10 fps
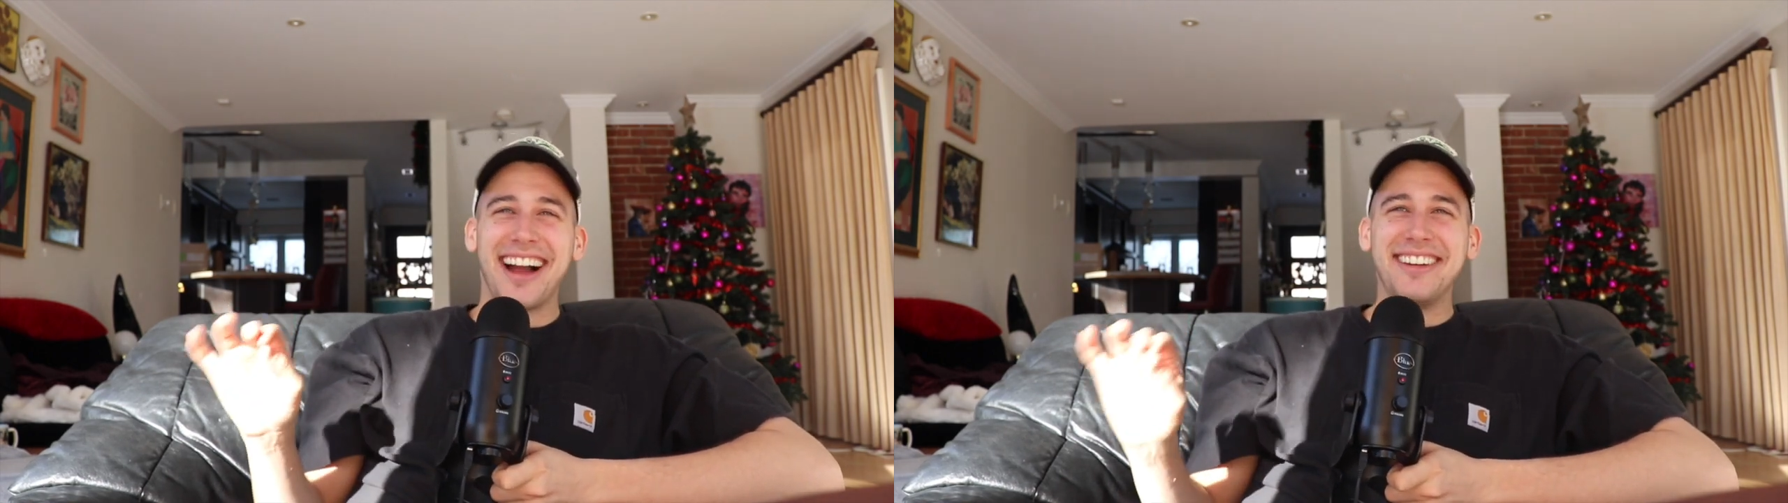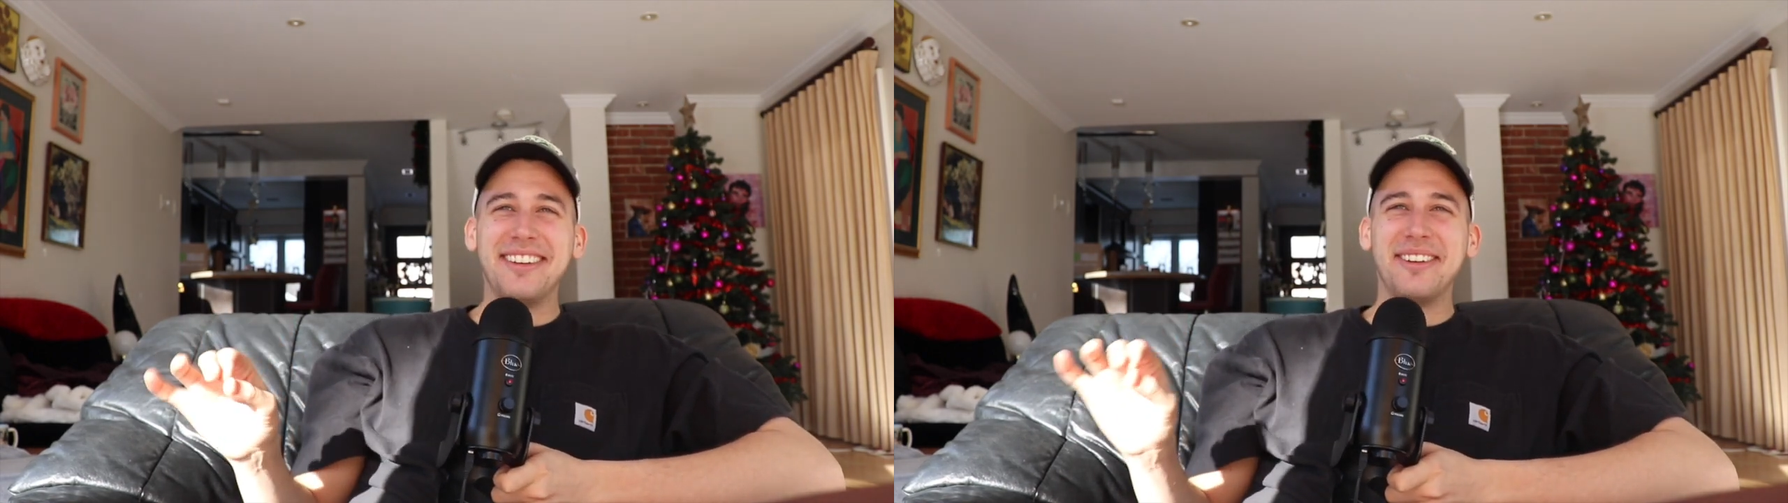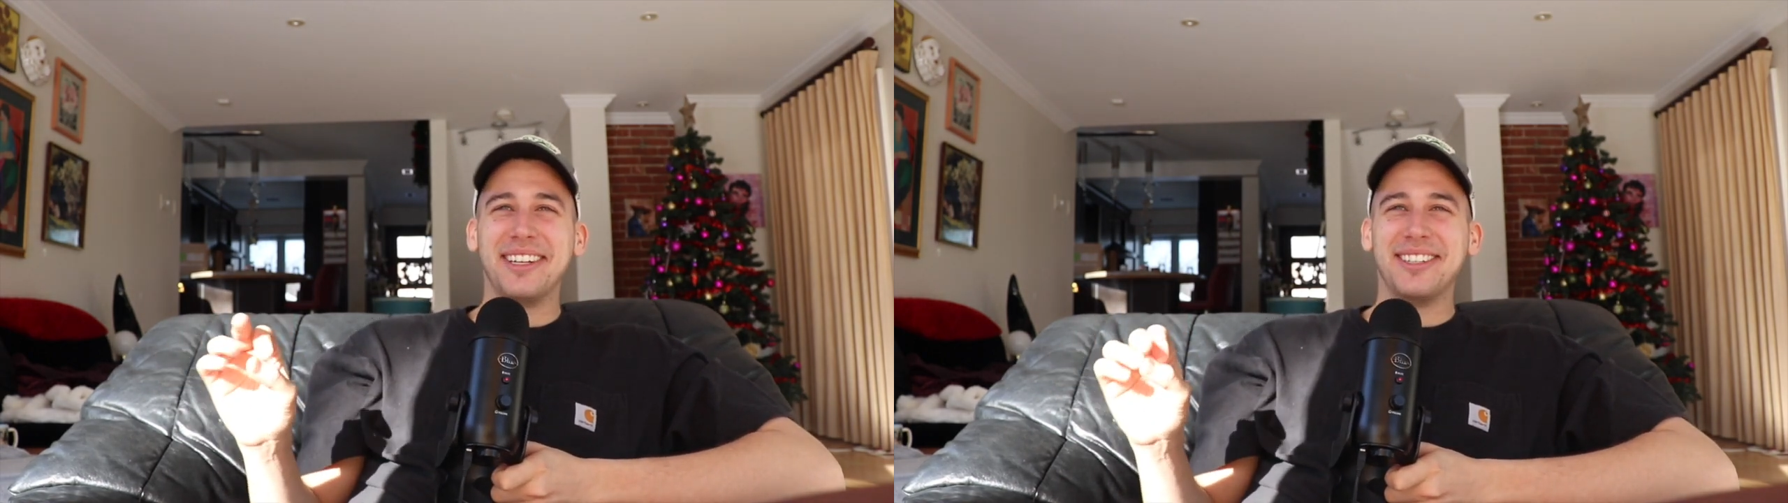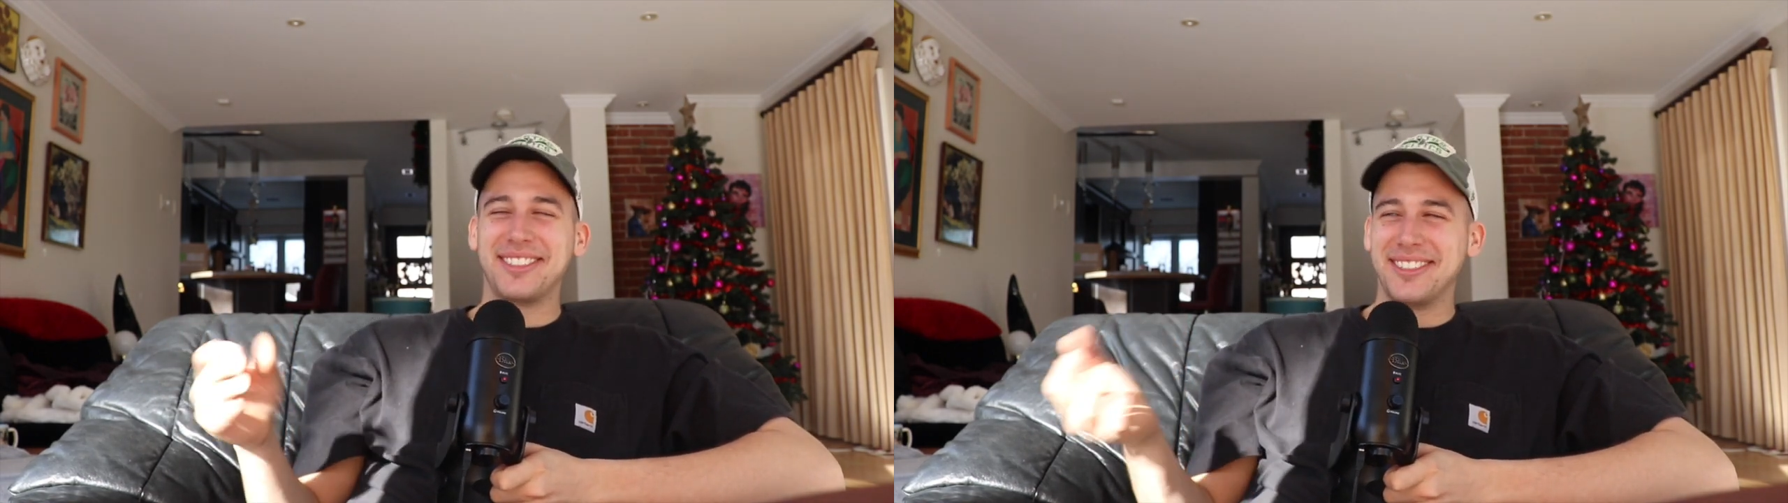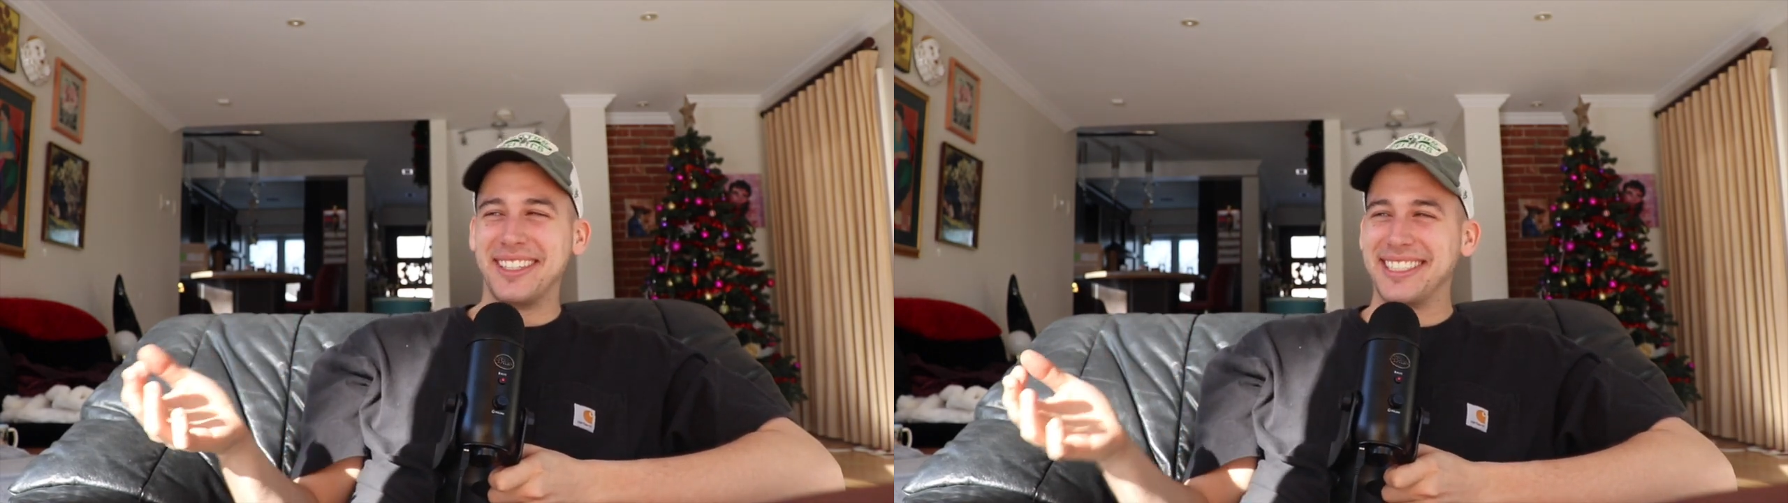I knew what he
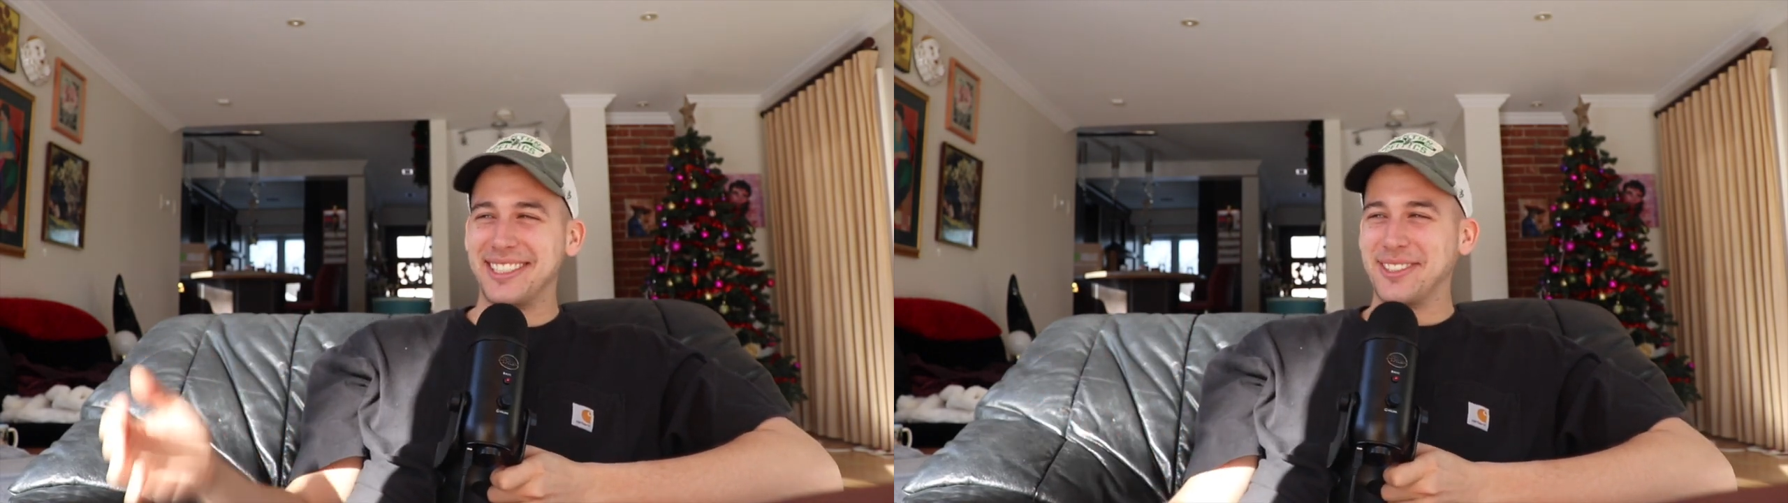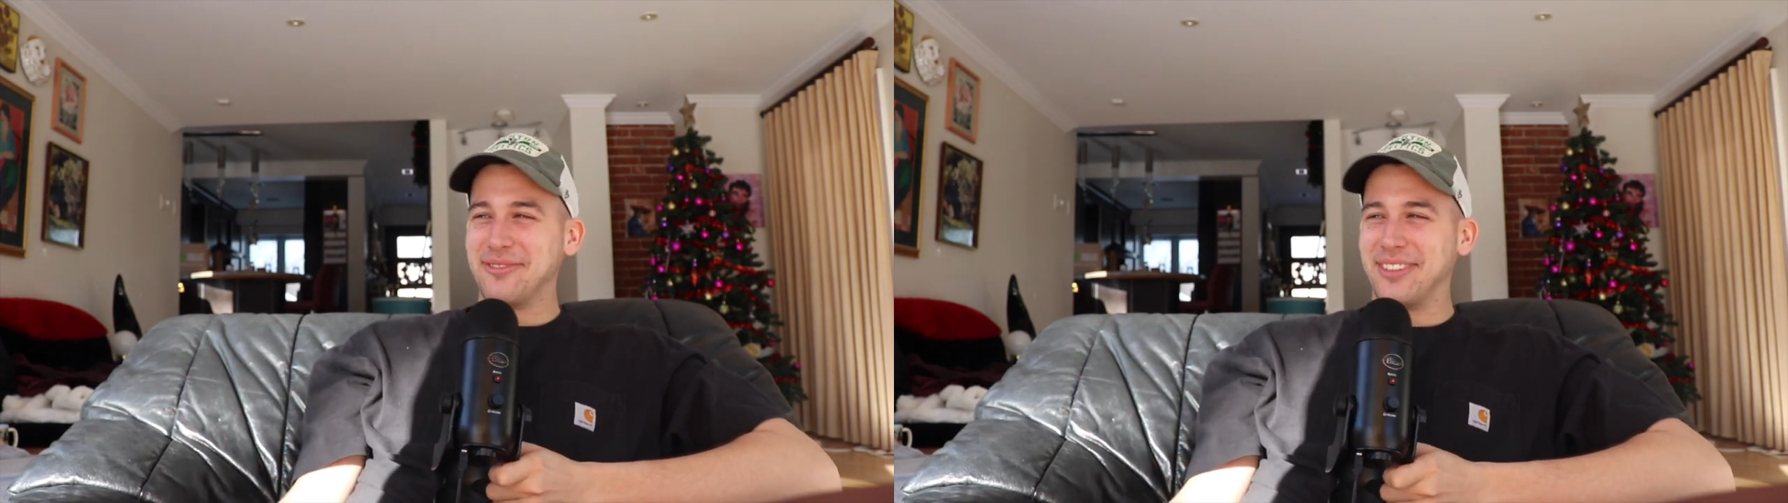was doing because he was a